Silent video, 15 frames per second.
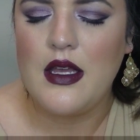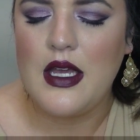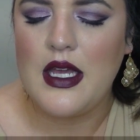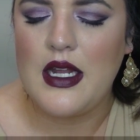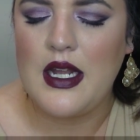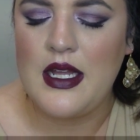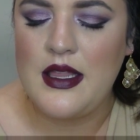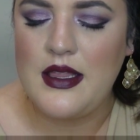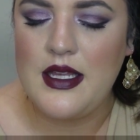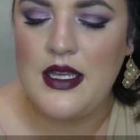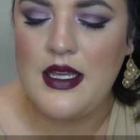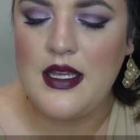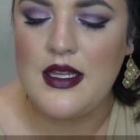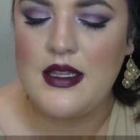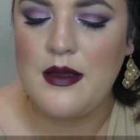And I
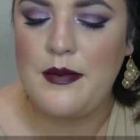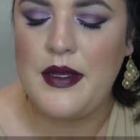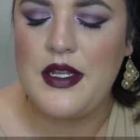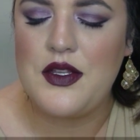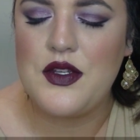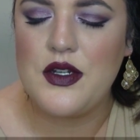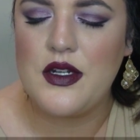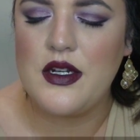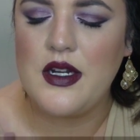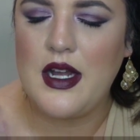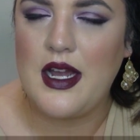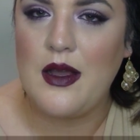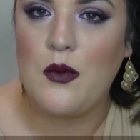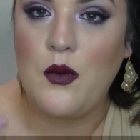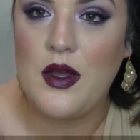think in the picture
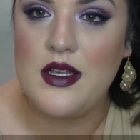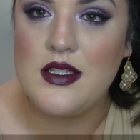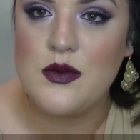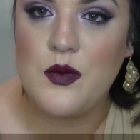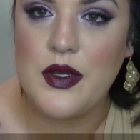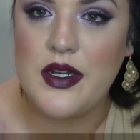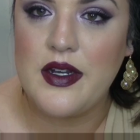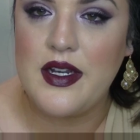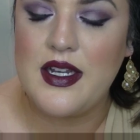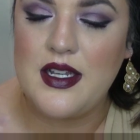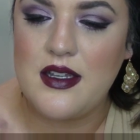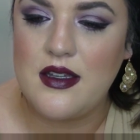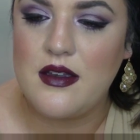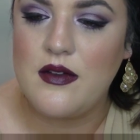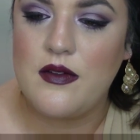I was
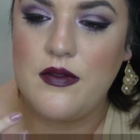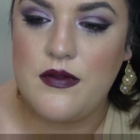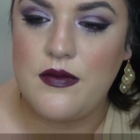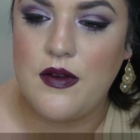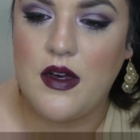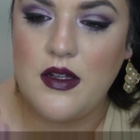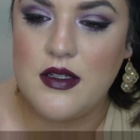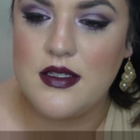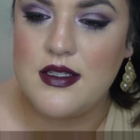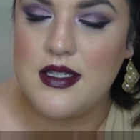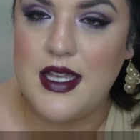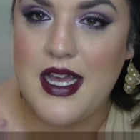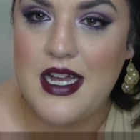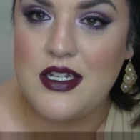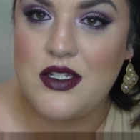wearing false
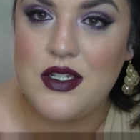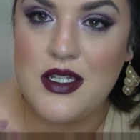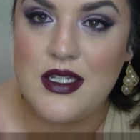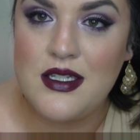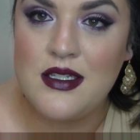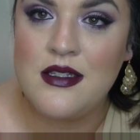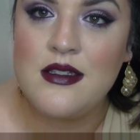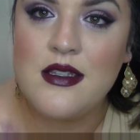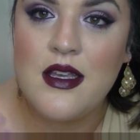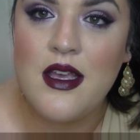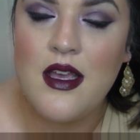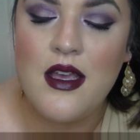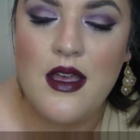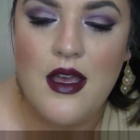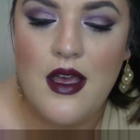lashes.
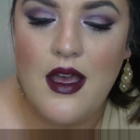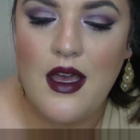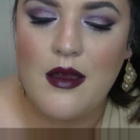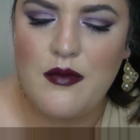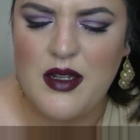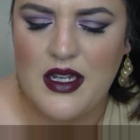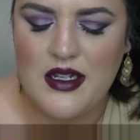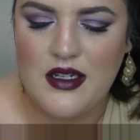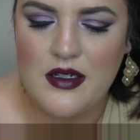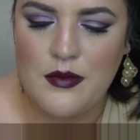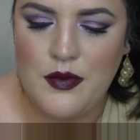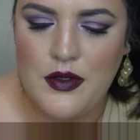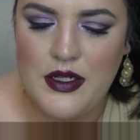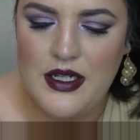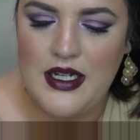I'm not going to
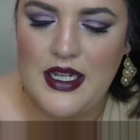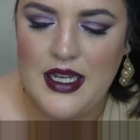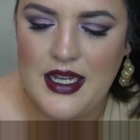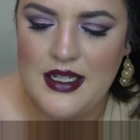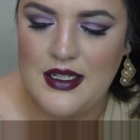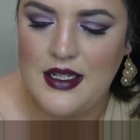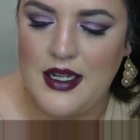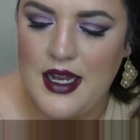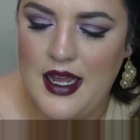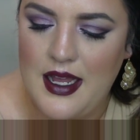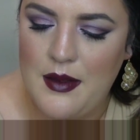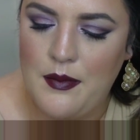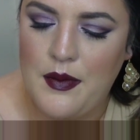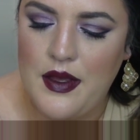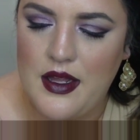put any on
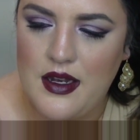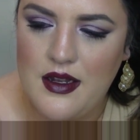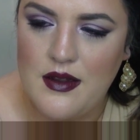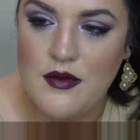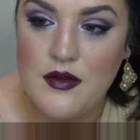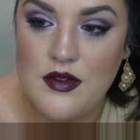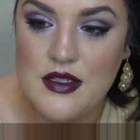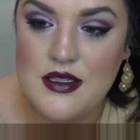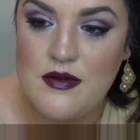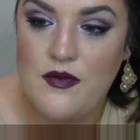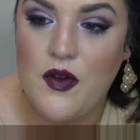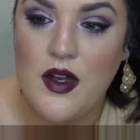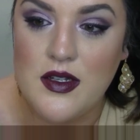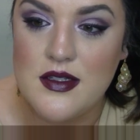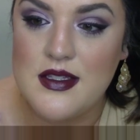today, but
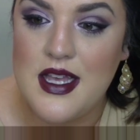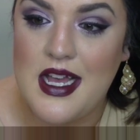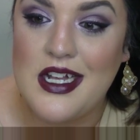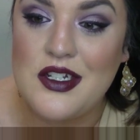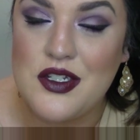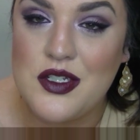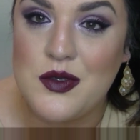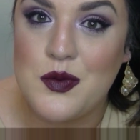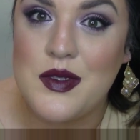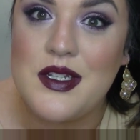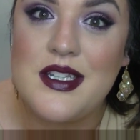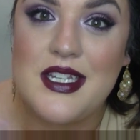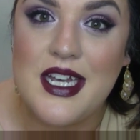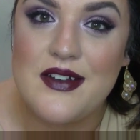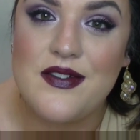false lashes
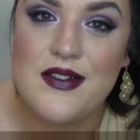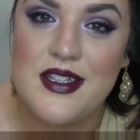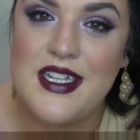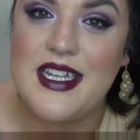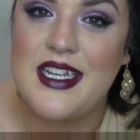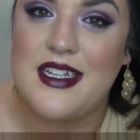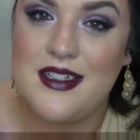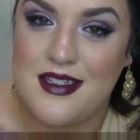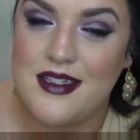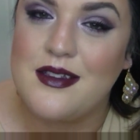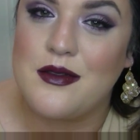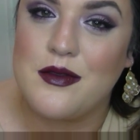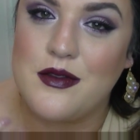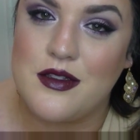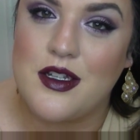would definitely
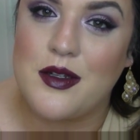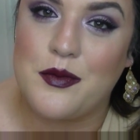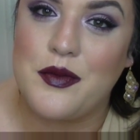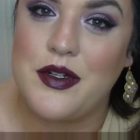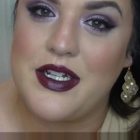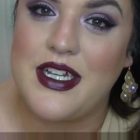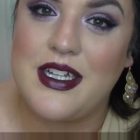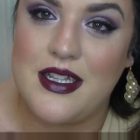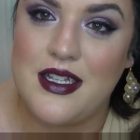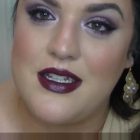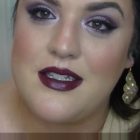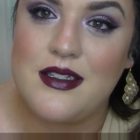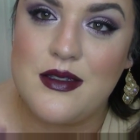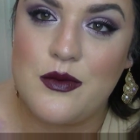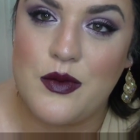look pretty on
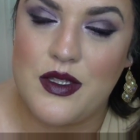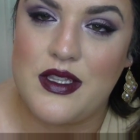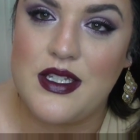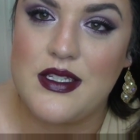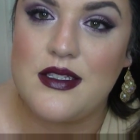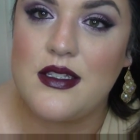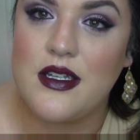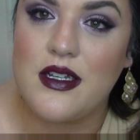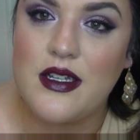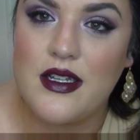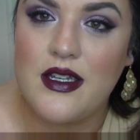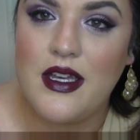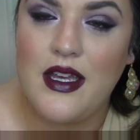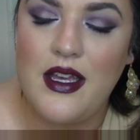this, with this look.